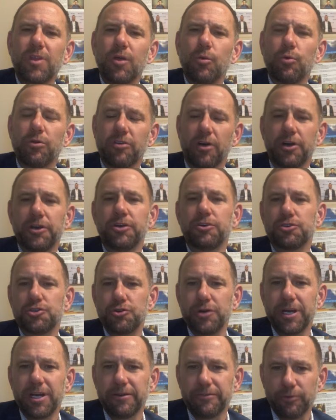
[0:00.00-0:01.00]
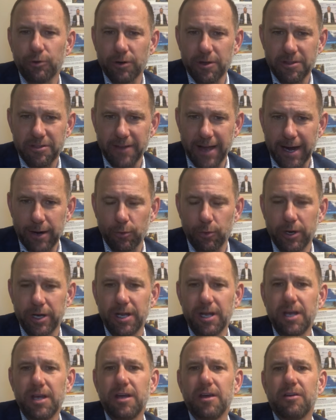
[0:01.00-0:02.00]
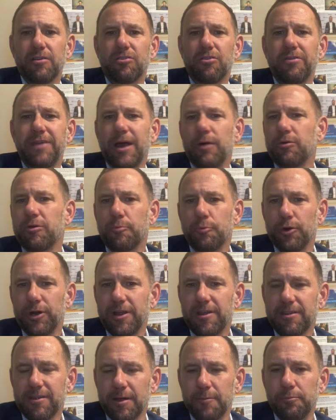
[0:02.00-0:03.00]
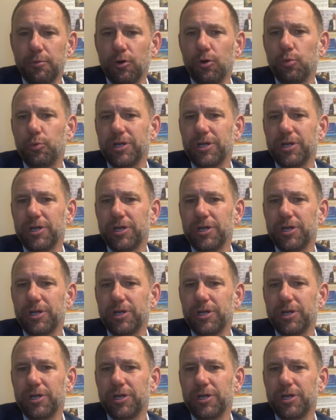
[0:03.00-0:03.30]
was undertreated for his thyroid. So that was pretty simple.